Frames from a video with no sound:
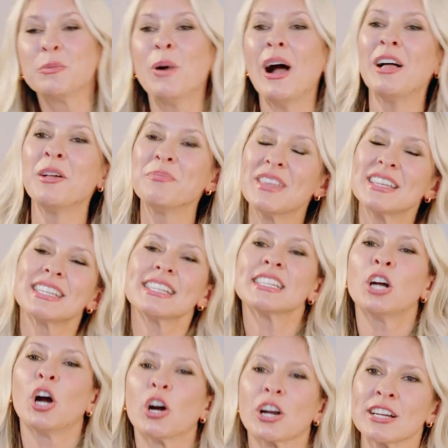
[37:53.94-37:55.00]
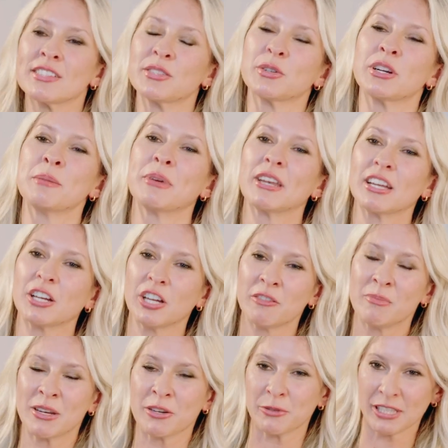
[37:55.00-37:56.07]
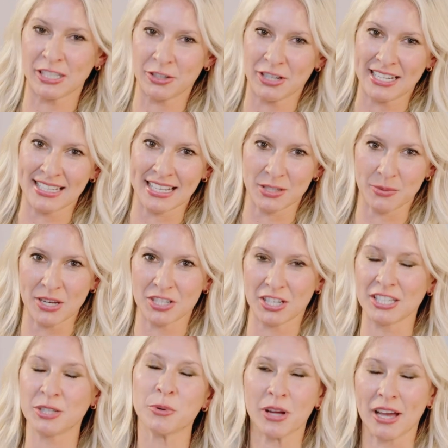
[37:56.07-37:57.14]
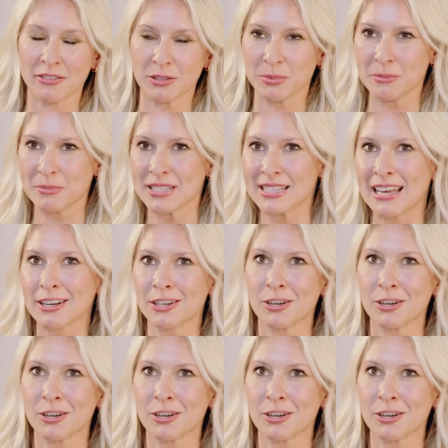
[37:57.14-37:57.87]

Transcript: Well, this isn't a horror story, but it could have been a really tricky situation. You won't have to bleep this out at